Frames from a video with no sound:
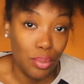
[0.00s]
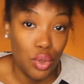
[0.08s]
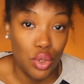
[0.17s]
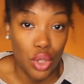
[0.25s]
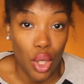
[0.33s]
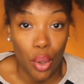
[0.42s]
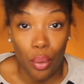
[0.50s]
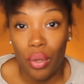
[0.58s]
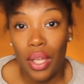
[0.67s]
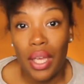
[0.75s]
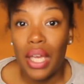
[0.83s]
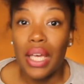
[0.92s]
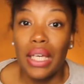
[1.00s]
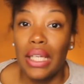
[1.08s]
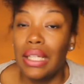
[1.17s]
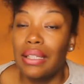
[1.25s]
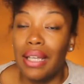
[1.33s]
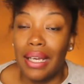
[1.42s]
So
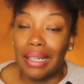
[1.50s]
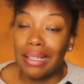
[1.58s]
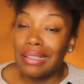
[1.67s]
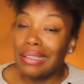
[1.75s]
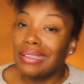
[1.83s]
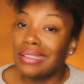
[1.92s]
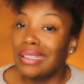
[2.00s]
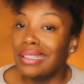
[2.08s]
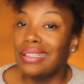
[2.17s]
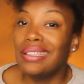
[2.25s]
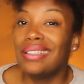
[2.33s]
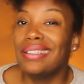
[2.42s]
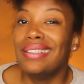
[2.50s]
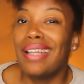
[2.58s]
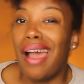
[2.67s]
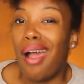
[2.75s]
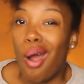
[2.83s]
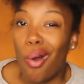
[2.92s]
that could
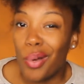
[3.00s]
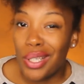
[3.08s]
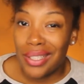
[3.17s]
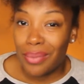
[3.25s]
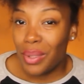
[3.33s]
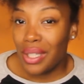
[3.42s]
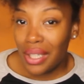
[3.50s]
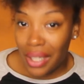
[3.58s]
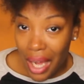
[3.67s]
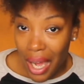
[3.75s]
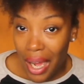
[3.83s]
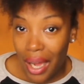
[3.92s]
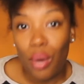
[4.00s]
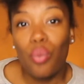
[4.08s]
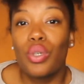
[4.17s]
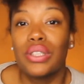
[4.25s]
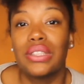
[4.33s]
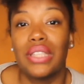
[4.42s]
not always be a con
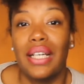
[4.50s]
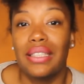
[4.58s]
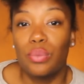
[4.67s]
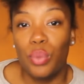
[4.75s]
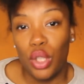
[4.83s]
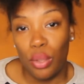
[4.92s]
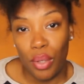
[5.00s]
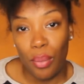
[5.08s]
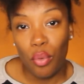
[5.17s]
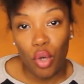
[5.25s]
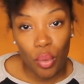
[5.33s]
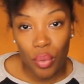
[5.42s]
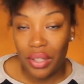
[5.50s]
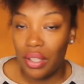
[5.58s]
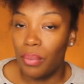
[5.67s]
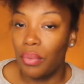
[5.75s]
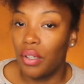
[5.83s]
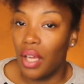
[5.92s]
once I experiment more with
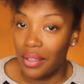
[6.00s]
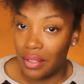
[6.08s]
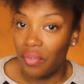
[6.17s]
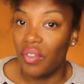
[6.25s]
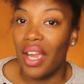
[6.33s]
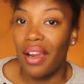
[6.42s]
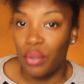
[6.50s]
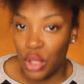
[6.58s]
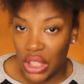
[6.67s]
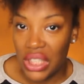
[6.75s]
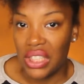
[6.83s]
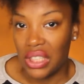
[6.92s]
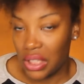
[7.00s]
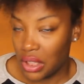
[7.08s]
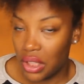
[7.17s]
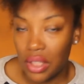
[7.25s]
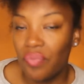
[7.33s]
it, but as of now it is